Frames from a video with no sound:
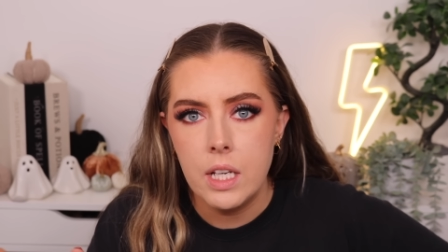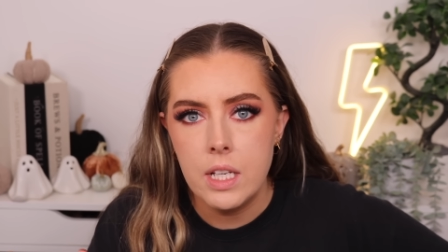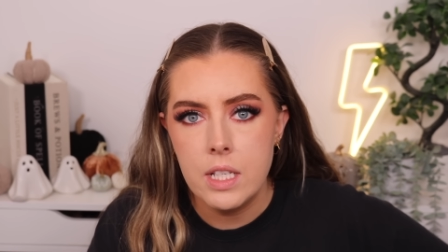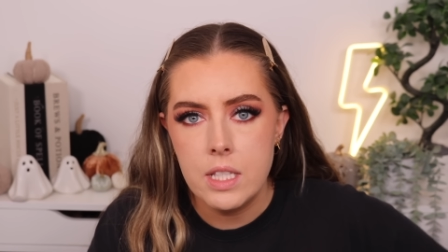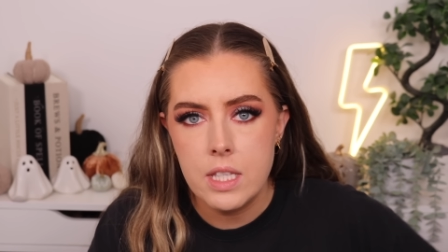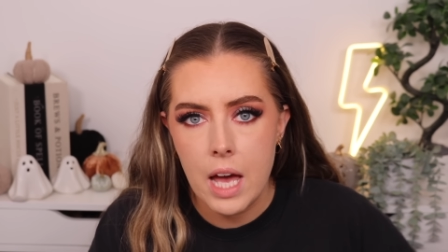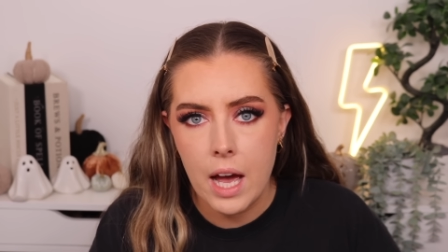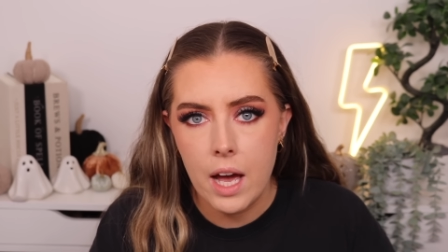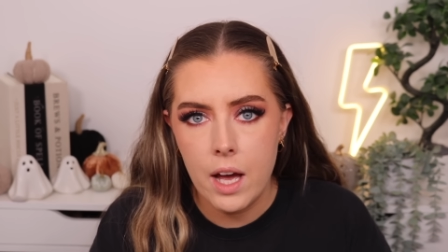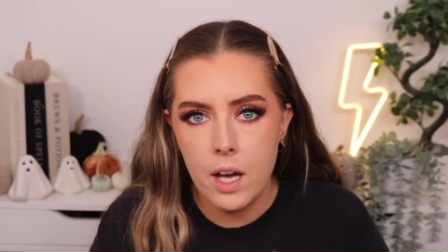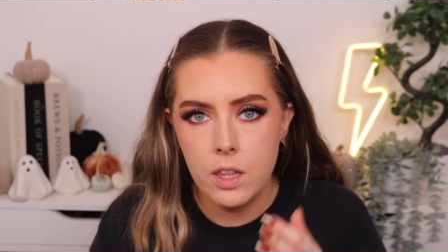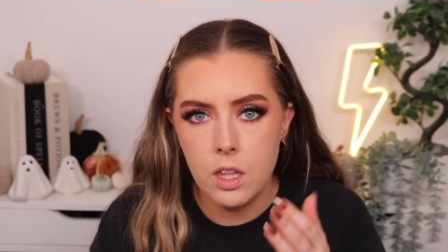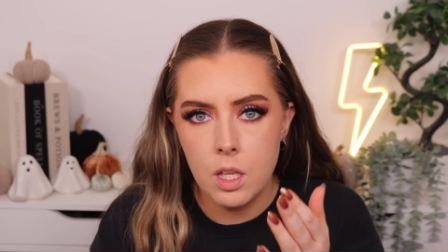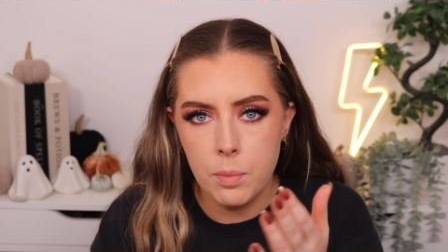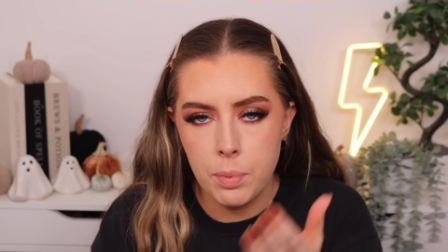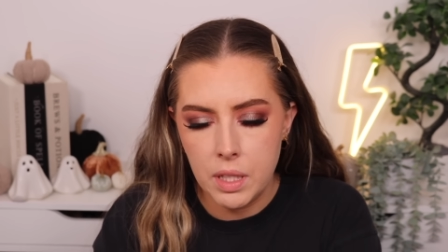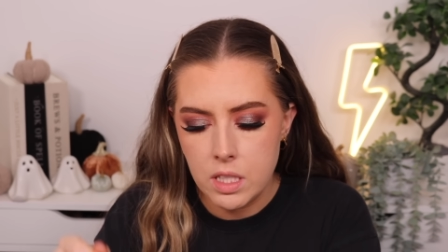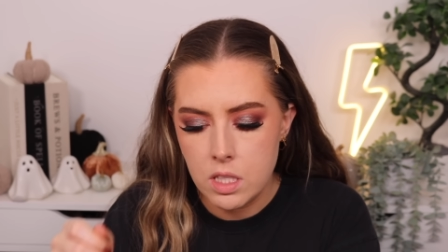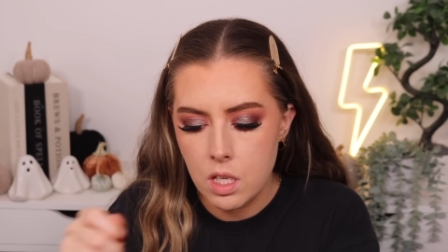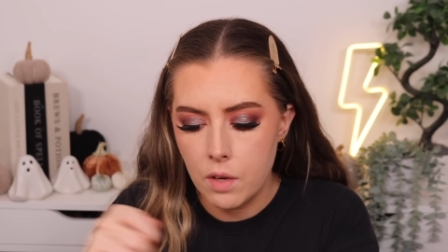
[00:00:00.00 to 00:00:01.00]
is that the
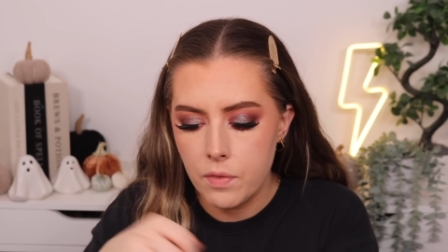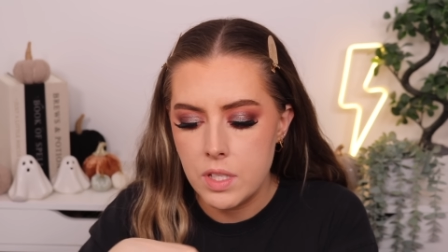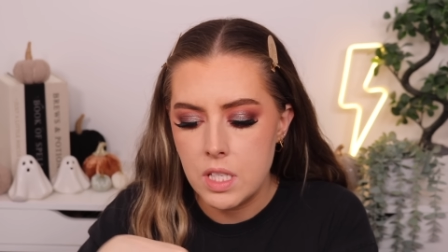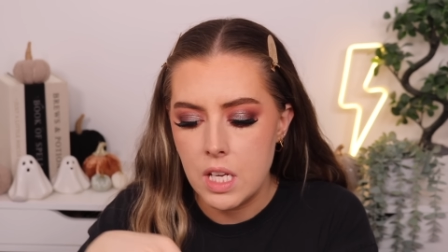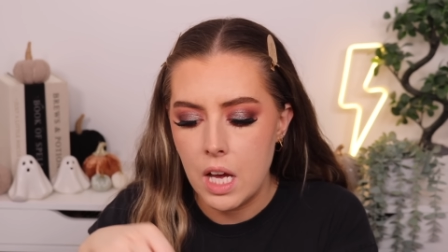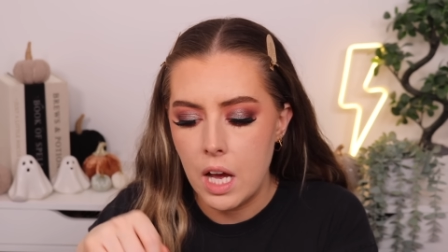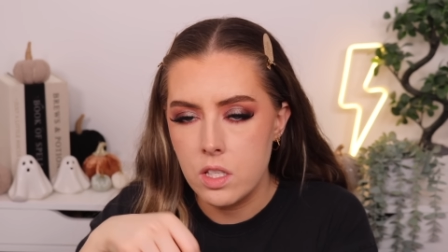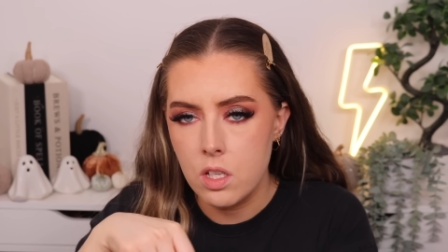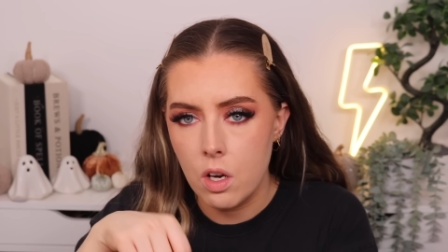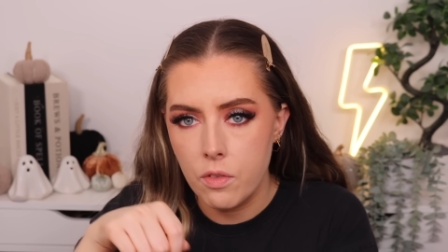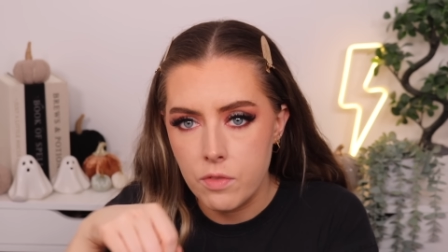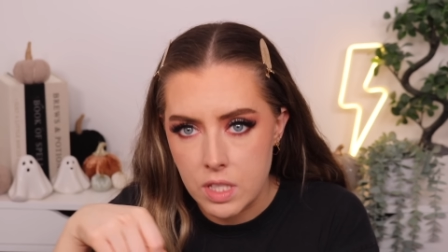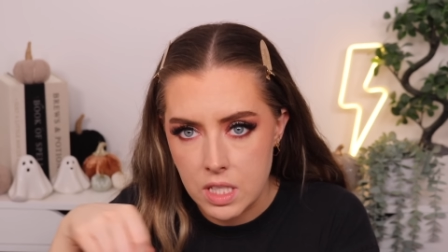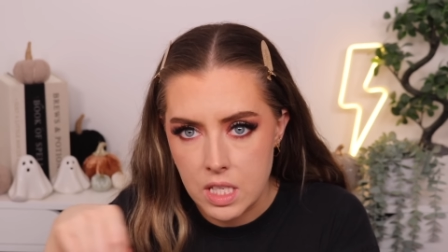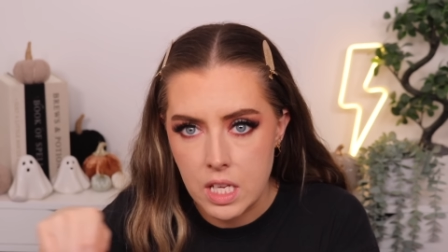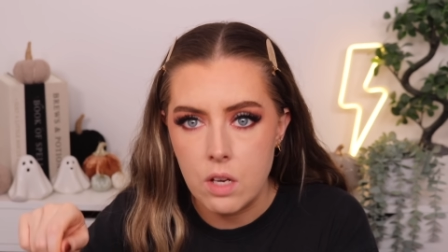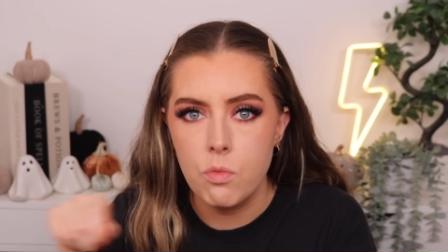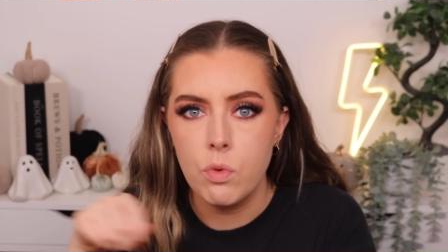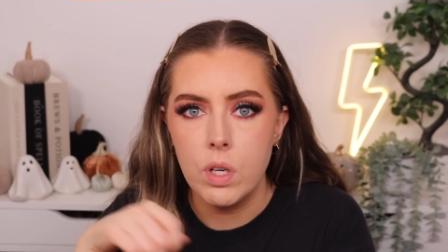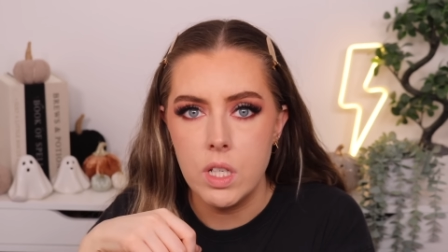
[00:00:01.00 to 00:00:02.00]
police officer has
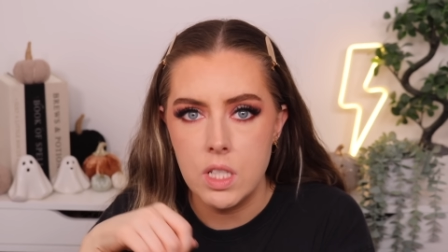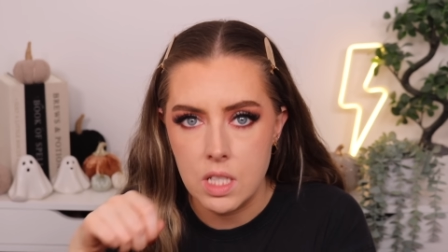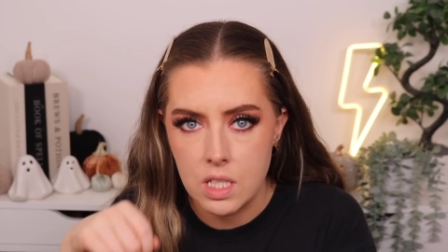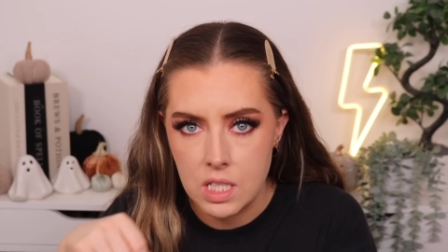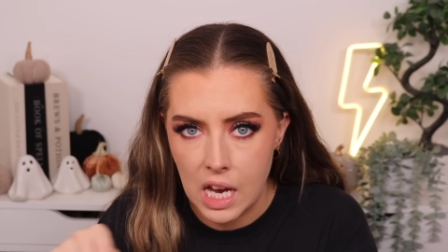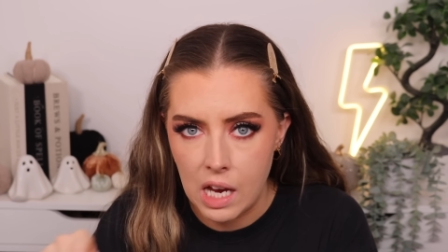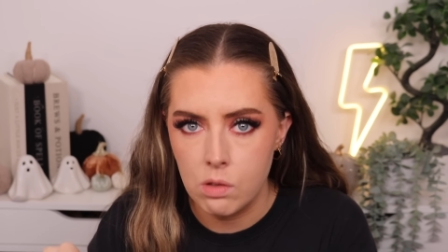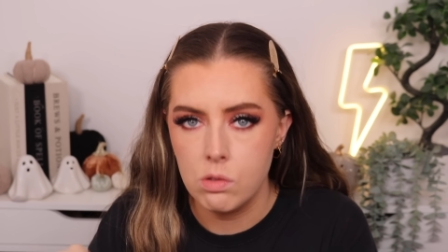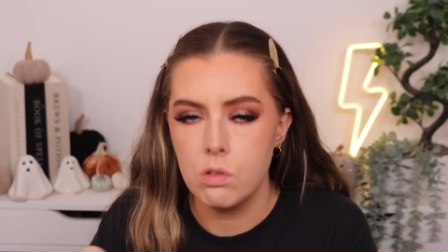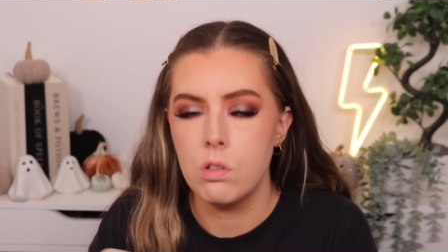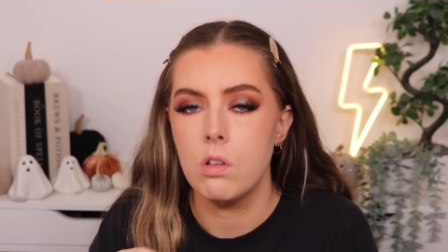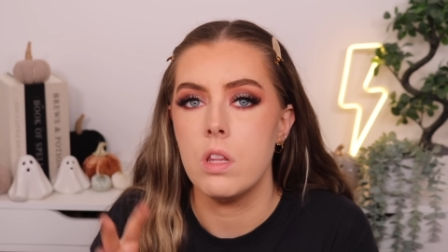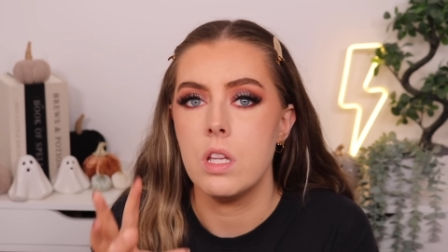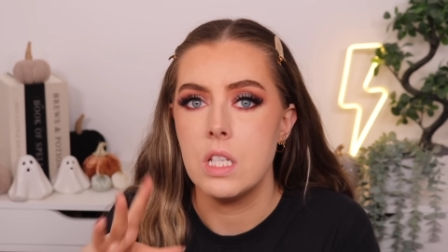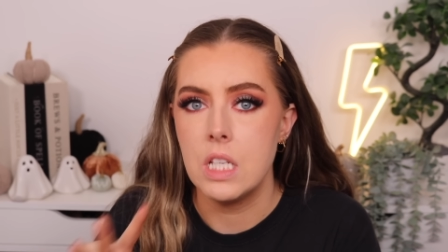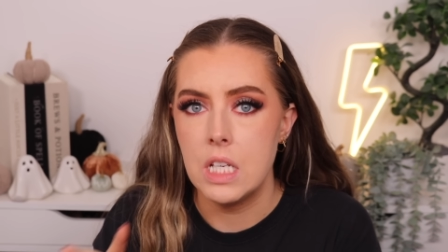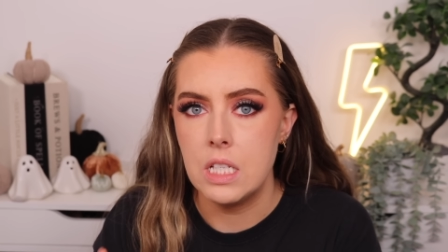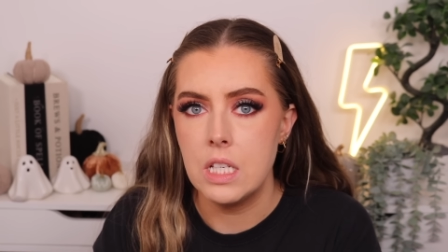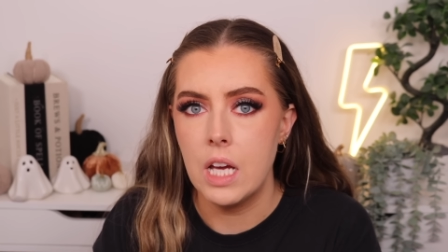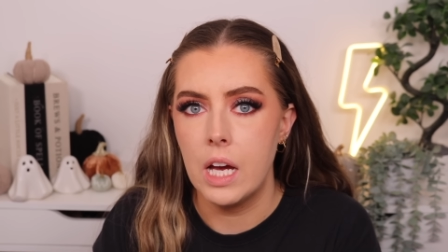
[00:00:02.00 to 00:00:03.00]
obviously written down all of the
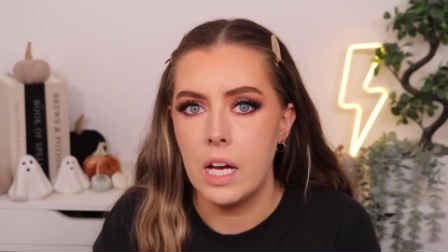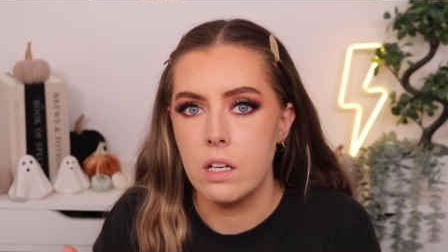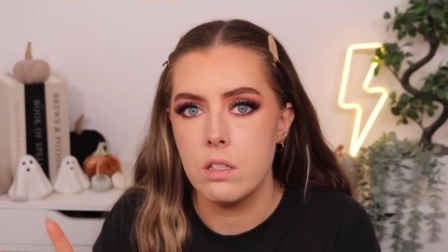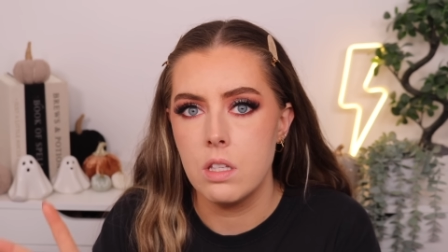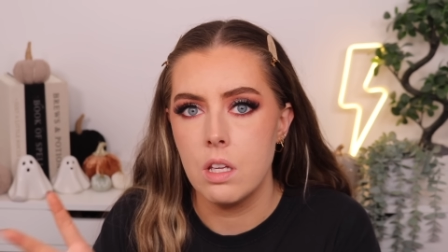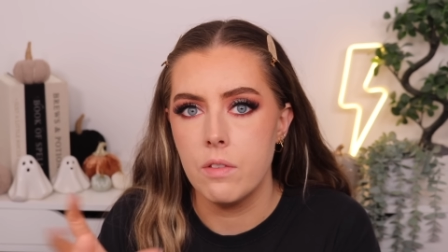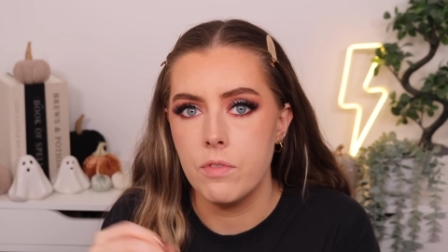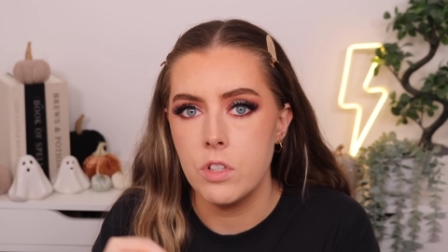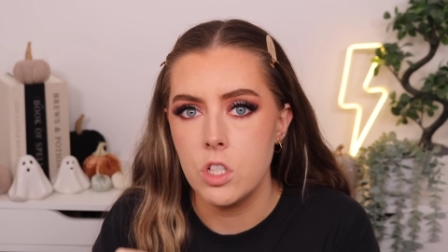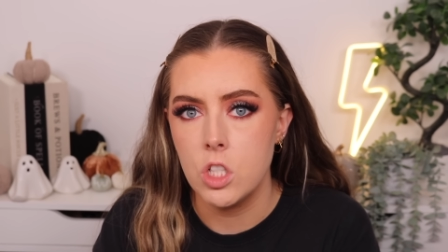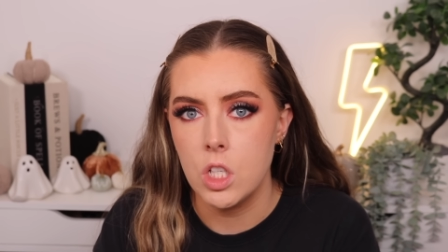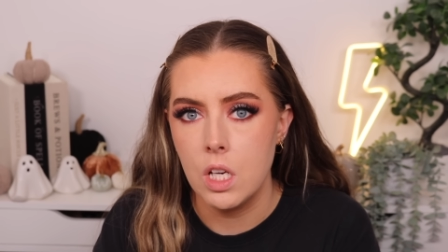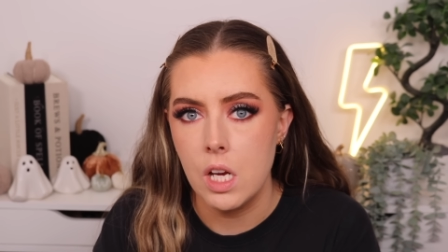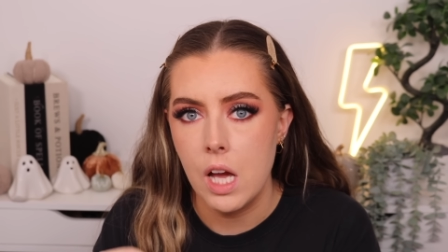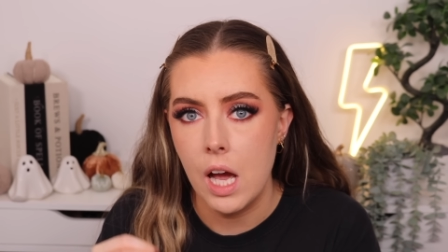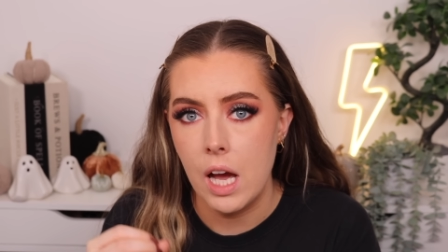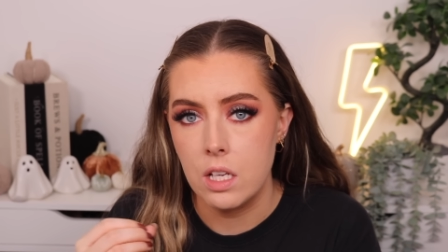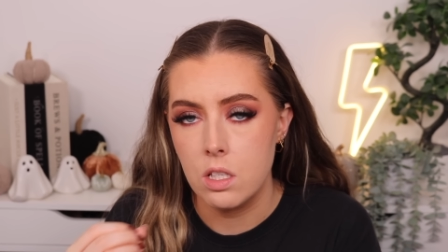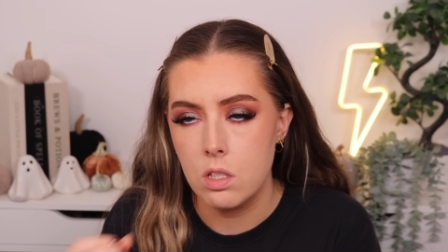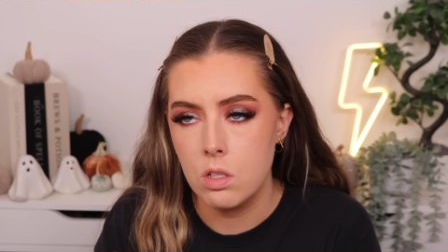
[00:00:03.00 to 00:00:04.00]
details that Virginia
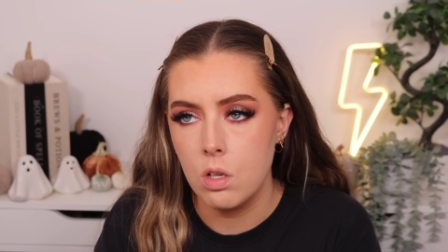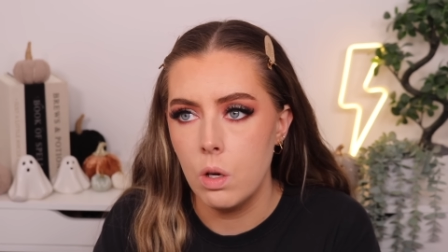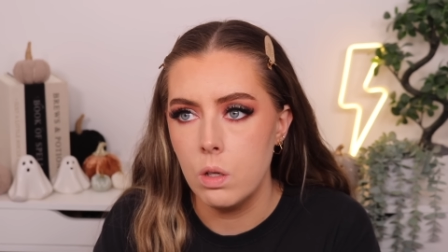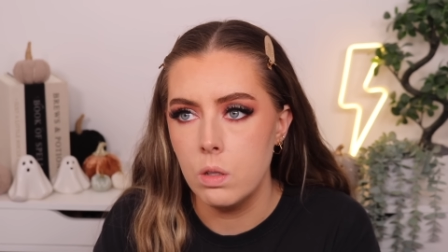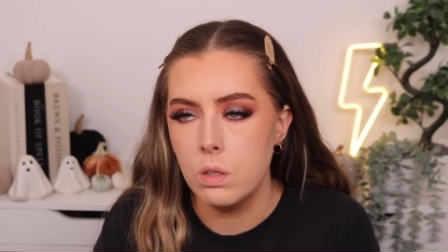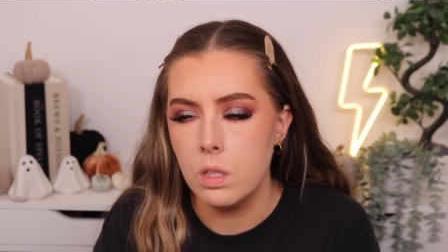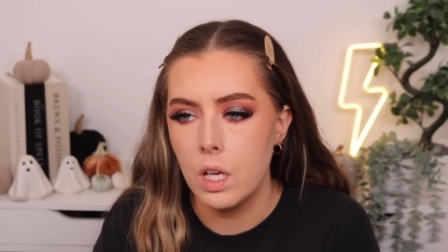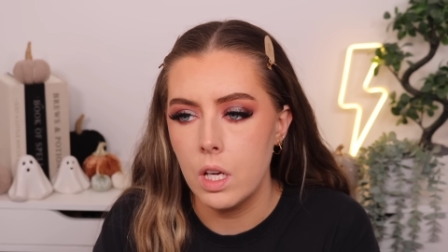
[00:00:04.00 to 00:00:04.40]
has told